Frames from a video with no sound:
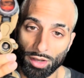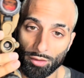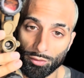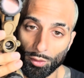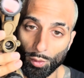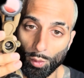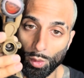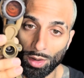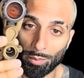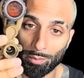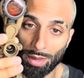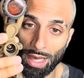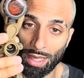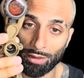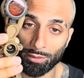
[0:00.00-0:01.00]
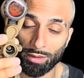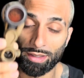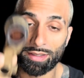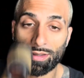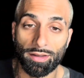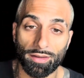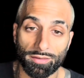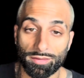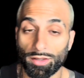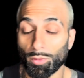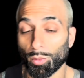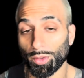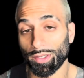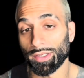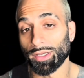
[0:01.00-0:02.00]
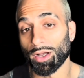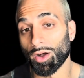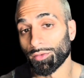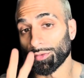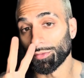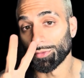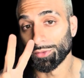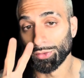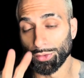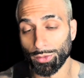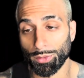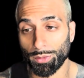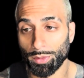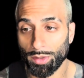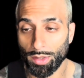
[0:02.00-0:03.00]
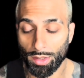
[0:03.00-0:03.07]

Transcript: off of one battery instead of working off of two.